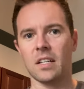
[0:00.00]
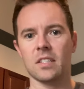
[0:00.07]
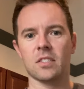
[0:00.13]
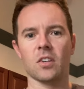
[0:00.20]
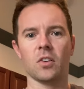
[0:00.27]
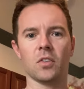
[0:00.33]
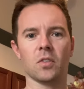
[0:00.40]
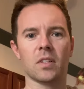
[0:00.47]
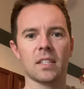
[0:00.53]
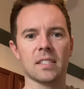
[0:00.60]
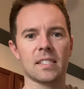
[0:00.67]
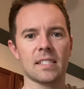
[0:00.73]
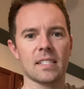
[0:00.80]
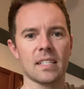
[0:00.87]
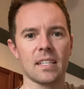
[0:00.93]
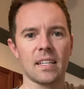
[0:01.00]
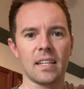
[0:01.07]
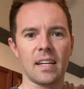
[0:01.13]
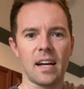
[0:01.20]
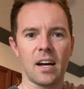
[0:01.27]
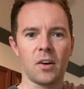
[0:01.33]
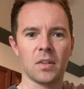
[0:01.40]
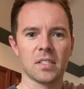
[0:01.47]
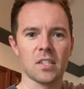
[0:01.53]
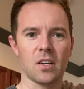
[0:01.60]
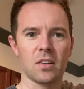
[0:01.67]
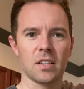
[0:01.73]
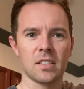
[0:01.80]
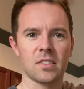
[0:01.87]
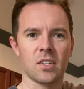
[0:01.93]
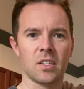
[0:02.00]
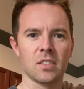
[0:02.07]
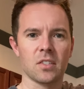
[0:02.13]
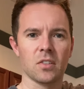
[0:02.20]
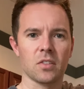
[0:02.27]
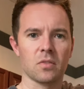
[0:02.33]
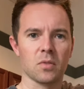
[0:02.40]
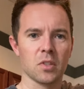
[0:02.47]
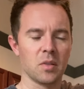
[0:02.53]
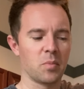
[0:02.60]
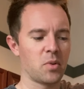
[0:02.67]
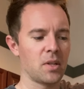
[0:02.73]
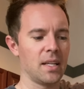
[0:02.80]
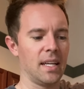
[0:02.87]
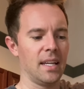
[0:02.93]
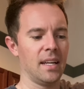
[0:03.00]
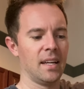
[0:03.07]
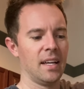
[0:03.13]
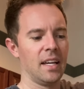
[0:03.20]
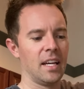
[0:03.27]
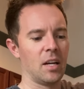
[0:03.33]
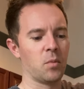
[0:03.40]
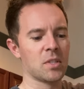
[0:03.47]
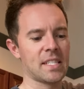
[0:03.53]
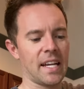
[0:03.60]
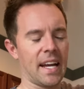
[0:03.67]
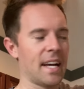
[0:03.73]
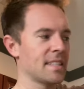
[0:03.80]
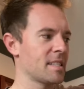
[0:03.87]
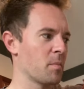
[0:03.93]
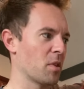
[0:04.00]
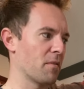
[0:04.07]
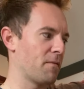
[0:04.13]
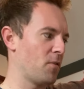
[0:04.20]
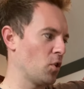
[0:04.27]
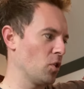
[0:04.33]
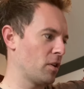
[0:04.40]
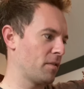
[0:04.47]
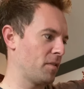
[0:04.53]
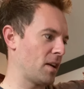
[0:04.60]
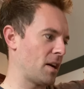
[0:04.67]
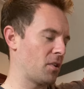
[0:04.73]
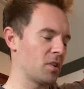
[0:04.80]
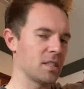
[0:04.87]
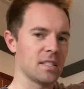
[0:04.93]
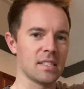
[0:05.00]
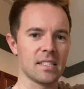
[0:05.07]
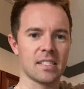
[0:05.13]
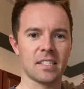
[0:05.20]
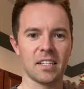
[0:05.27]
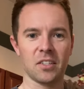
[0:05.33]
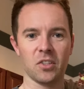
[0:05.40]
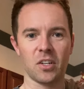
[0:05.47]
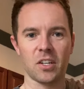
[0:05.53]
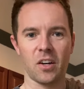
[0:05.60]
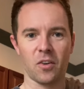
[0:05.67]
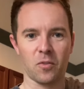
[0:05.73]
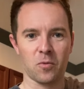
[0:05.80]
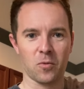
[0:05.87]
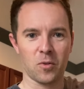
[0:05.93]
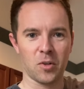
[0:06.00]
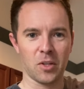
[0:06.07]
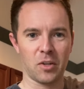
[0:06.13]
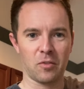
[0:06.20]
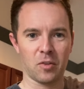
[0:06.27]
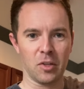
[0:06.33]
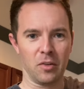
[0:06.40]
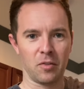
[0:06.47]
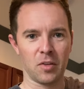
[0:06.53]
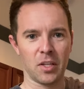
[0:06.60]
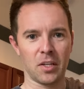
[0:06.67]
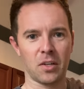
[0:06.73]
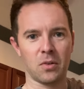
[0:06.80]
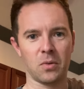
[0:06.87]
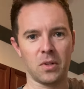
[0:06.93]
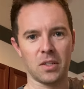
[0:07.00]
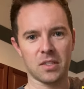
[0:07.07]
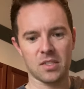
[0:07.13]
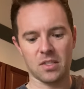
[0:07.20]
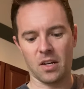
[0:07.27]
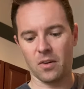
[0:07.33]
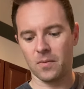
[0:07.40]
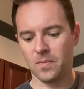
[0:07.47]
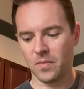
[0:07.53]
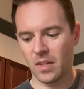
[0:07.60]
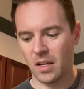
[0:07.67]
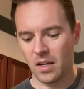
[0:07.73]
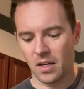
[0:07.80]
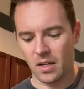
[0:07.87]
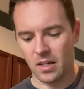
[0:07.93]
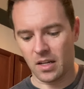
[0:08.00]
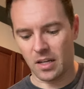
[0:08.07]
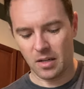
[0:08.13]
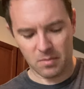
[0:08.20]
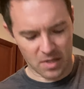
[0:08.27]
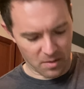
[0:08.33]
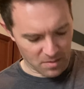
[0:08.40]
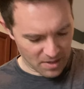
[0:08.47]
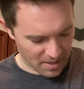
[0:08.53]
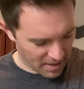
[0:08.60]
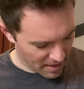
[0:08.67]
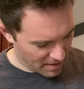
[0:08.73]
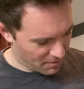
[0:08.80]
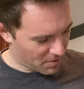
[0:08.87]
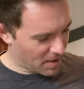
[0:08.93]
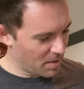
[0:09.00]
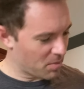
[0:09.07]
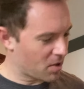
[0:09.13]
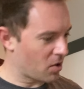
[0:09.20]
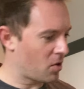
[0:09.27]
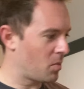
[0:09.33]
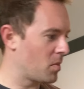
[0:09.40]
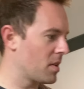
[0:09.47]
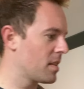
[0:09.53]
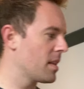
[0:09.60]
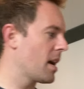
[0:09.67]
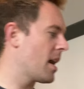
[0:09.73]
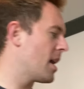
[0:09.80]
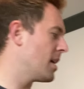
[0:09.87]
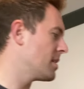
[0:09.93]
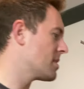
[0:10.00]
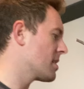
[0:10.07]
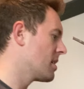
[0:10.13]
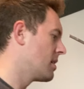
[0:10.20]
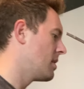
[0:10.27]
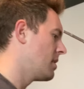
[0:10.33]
So you can see how it's already started to look really pretty. And once I add some of the fuller flowers, it's gonna look really, really, really cool. So I'm gonna kind of keep going with that.